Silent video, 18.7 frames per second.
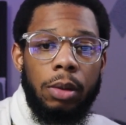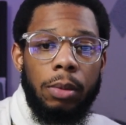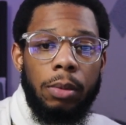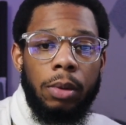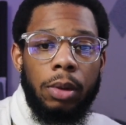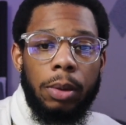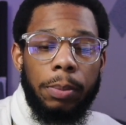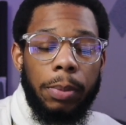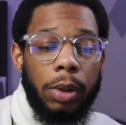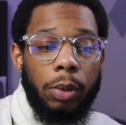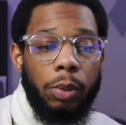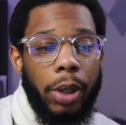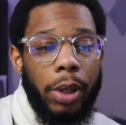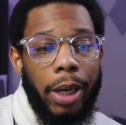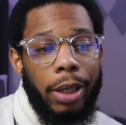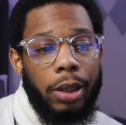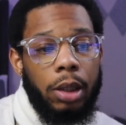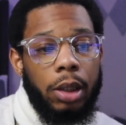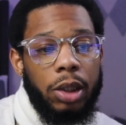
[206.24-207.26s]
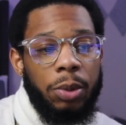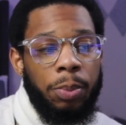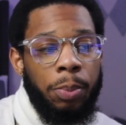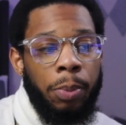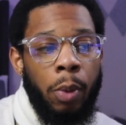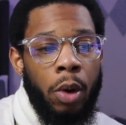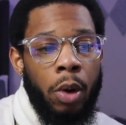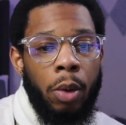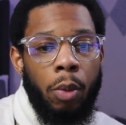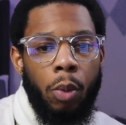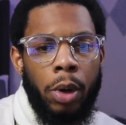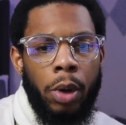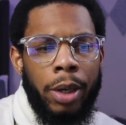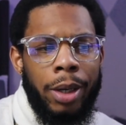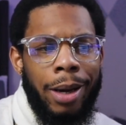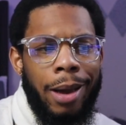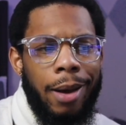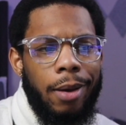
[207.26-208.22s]
But we're at this point where
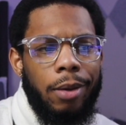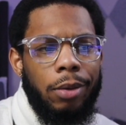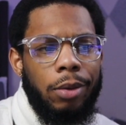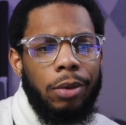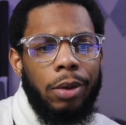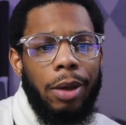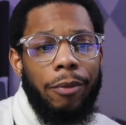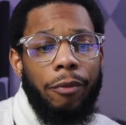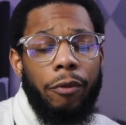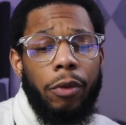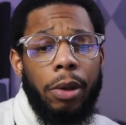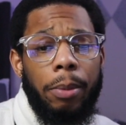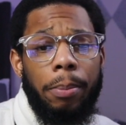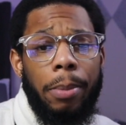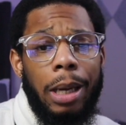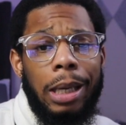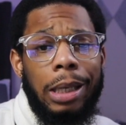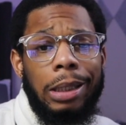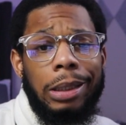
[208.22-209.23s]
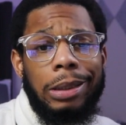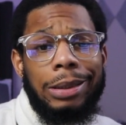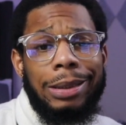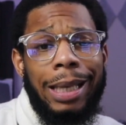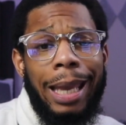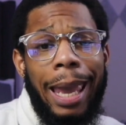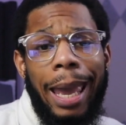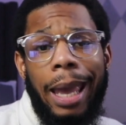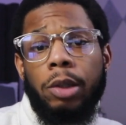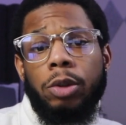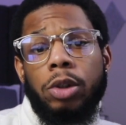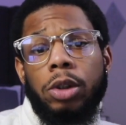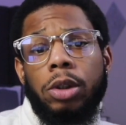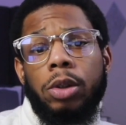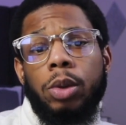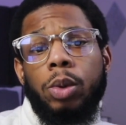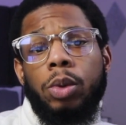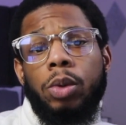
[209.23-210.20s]
now everybody is
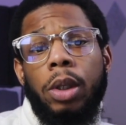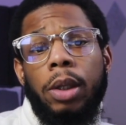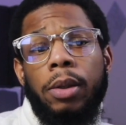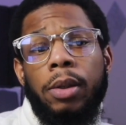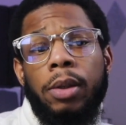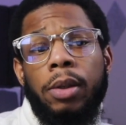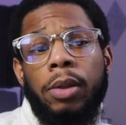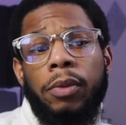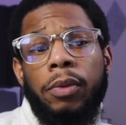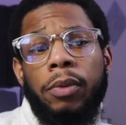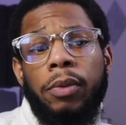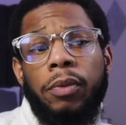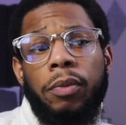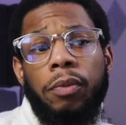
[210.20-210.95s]
canceled if